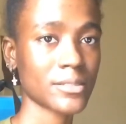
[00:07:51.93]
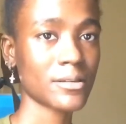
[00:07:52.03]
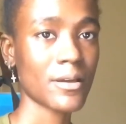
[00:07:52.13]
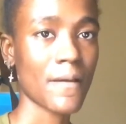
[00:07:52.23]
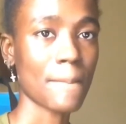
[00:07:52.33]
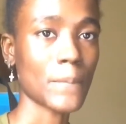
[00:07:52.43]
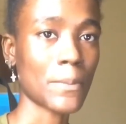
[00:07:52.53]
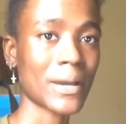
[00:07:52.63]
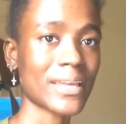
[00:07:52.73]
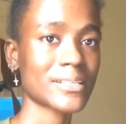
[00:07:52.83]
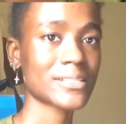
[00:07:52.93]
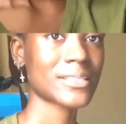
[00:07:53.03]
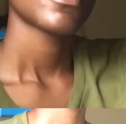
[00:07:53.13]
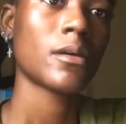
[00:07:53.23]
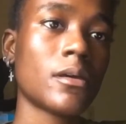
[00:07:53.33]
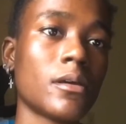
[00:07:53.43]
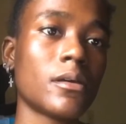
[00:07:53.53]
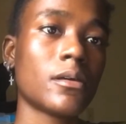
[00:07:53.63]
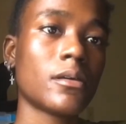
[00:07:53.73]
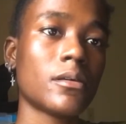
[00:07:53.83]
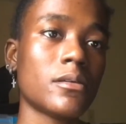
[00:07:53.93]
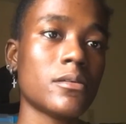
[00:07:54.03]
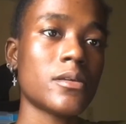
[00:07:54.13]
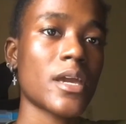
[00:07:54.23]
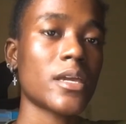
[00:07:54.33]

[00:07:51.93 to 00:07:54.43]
but my skin, yeah,